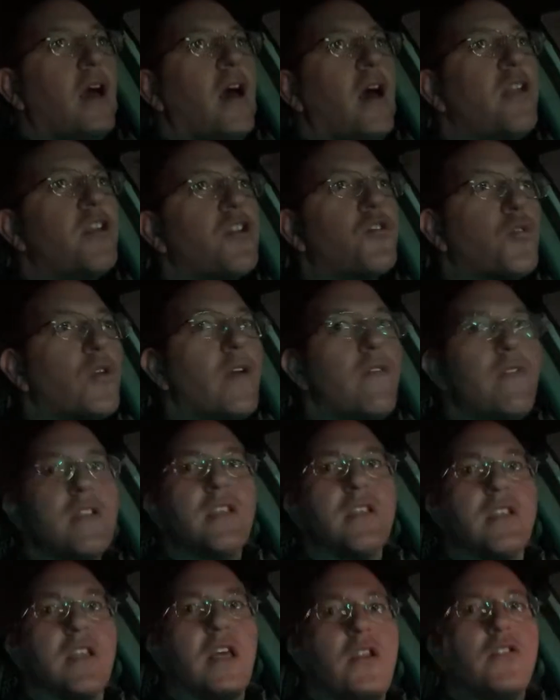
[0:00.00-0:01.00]
And, like, a
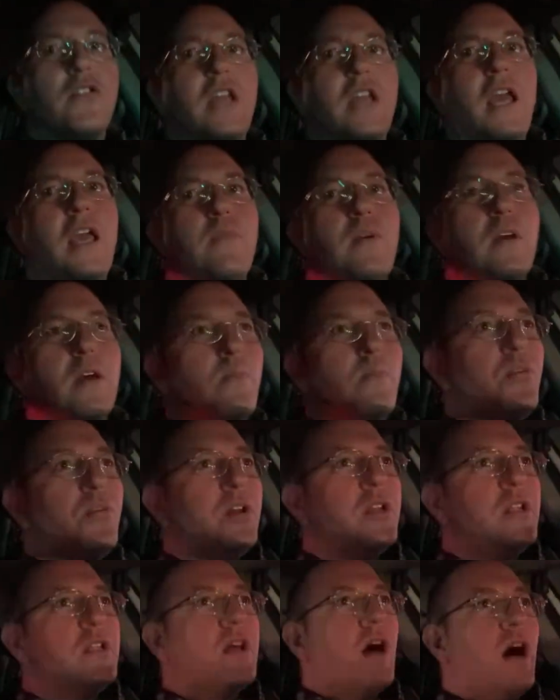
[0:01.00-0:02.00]
degree of this is
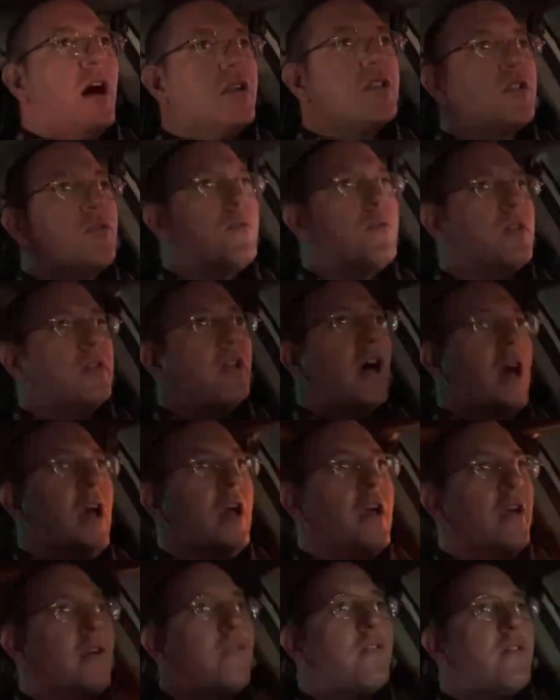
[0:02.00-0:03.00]
entertainment, but it's also
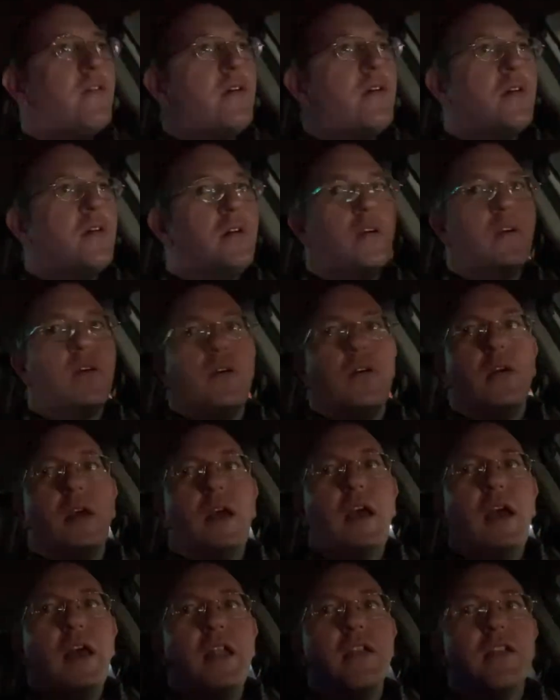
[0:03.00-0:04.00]
real life.
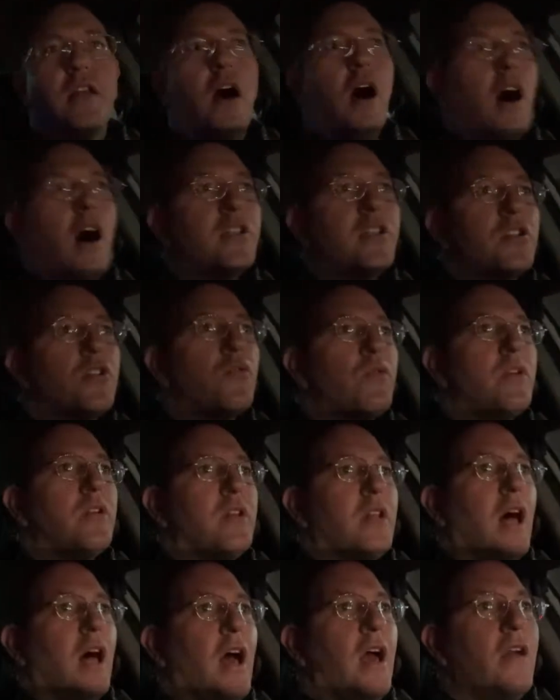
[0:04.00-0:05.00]
It is also
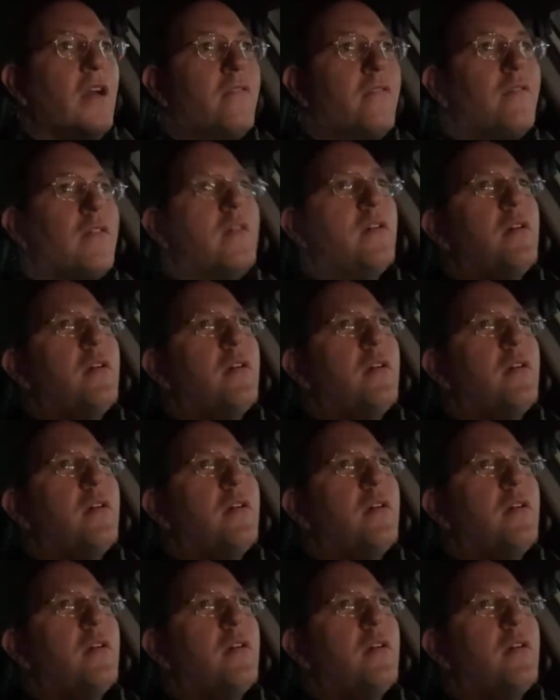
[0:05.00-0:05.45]
real life.